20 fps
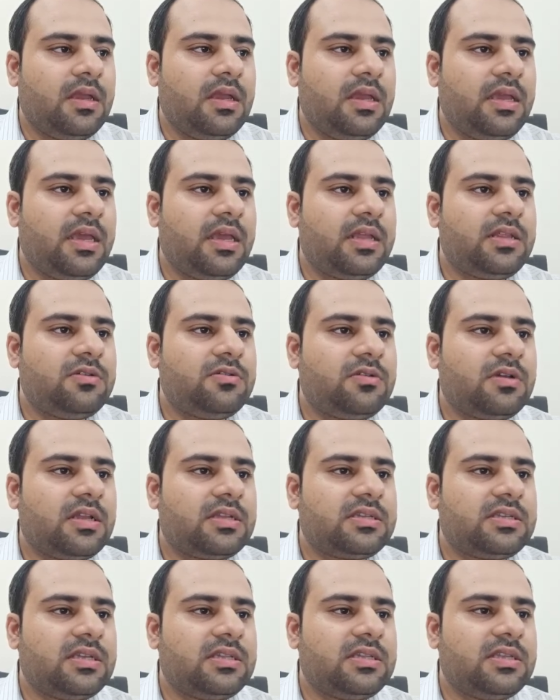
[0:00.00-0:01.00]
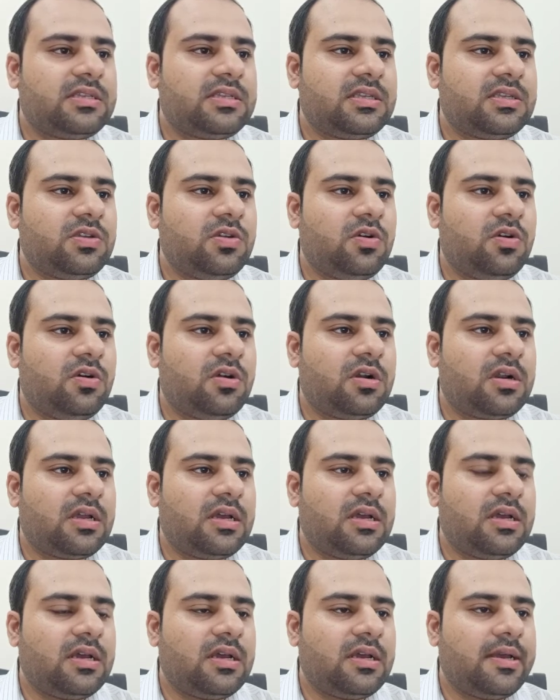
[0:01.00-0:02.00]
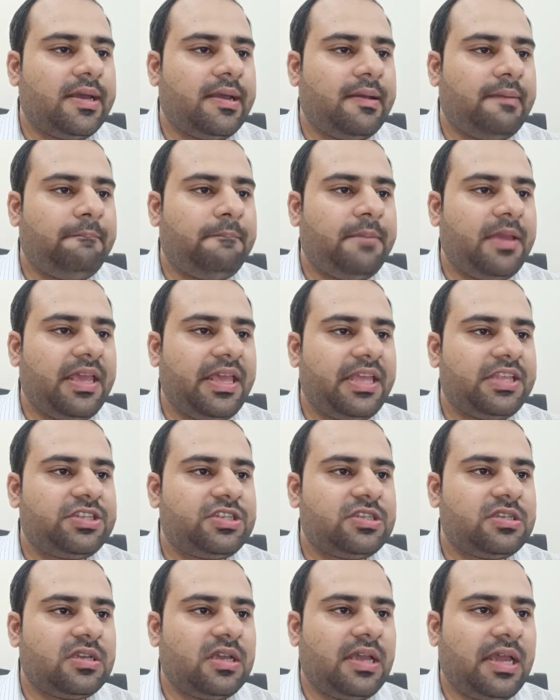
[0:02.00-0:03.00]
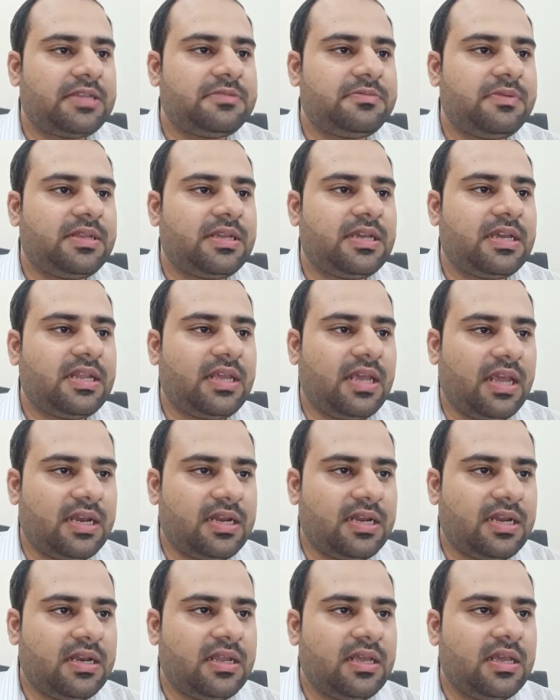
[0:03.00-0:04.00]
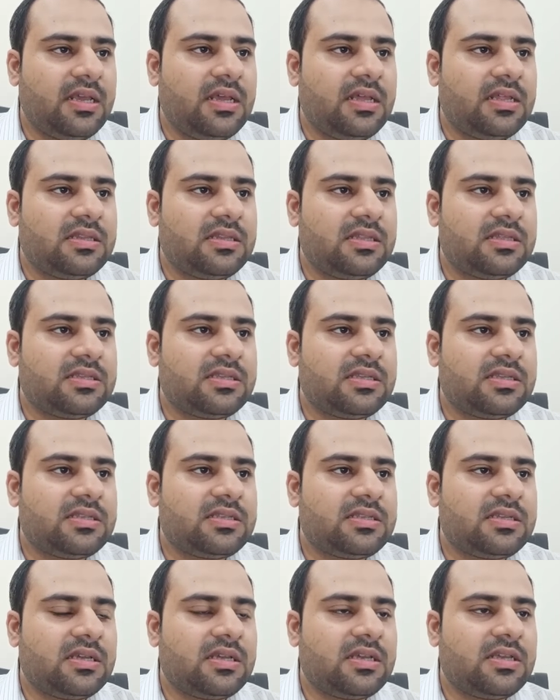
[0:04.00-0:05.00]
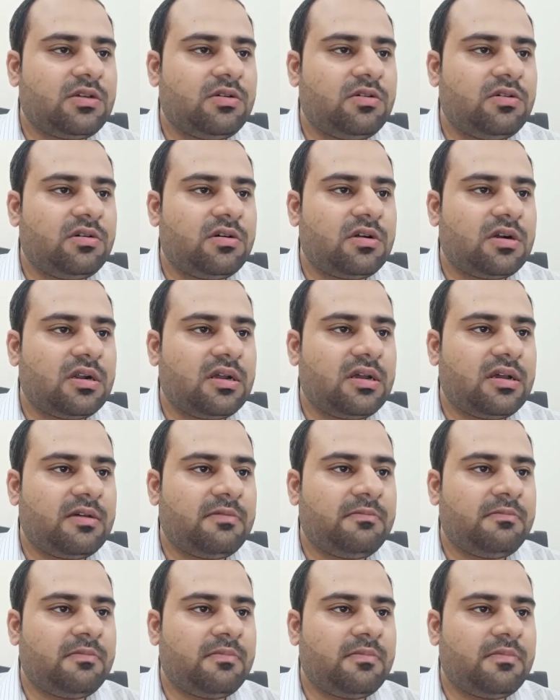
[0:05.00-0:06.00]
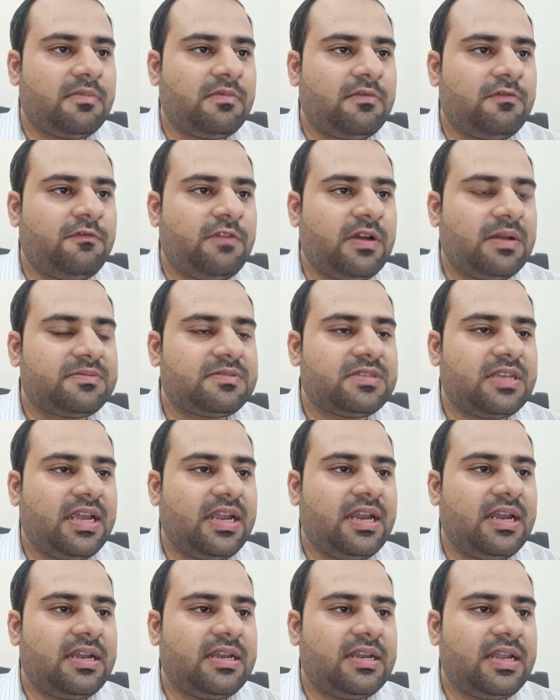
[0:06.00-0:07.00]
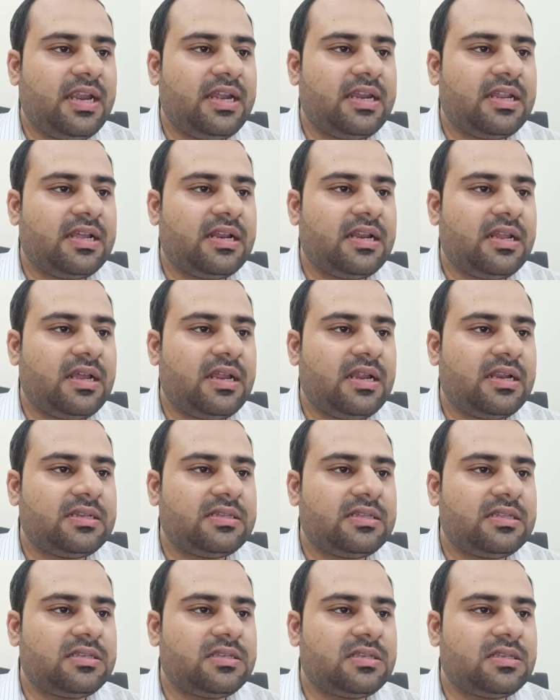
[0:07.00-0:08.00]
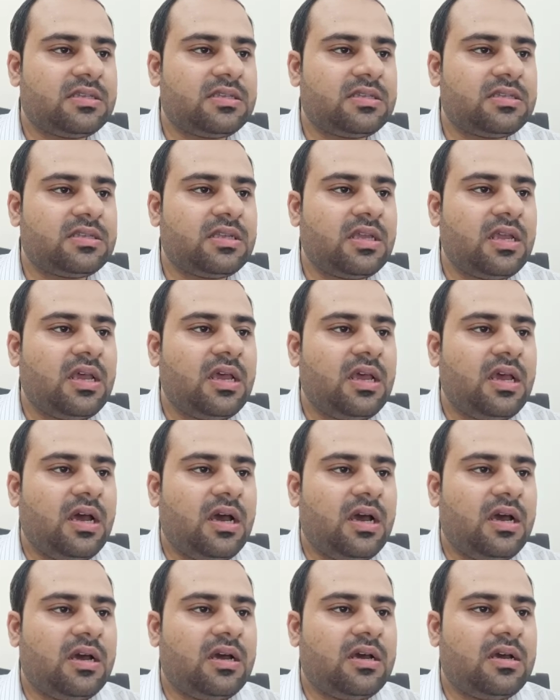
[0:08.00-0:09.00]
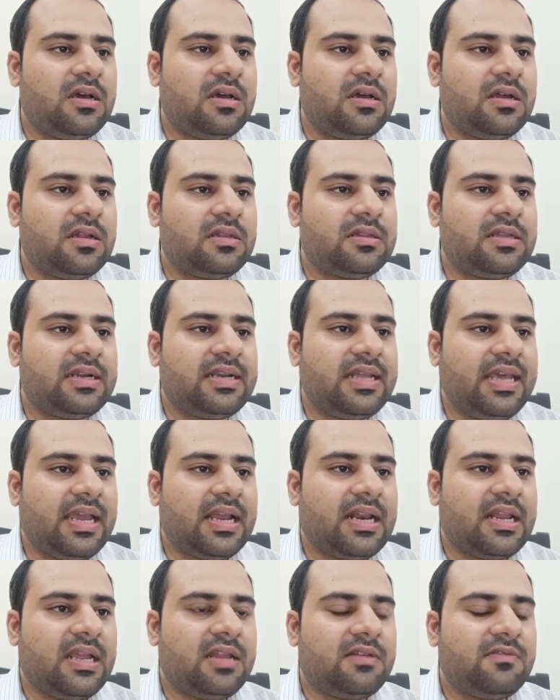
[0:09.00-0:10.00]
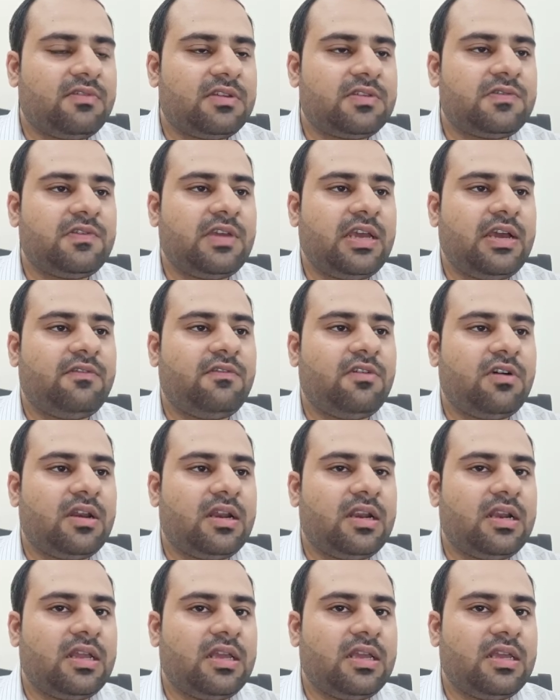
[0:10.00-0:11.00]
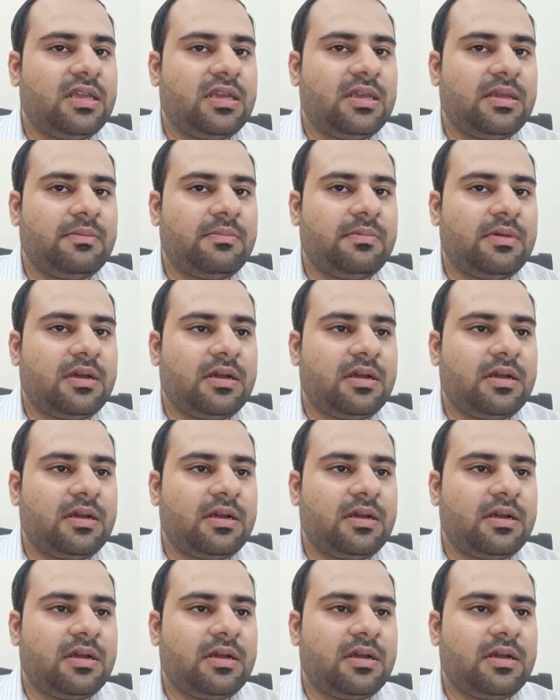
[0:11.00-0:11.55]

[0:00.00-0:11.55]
Here you can see this is your page has been created. This is your website title, and this is the tagline which we have already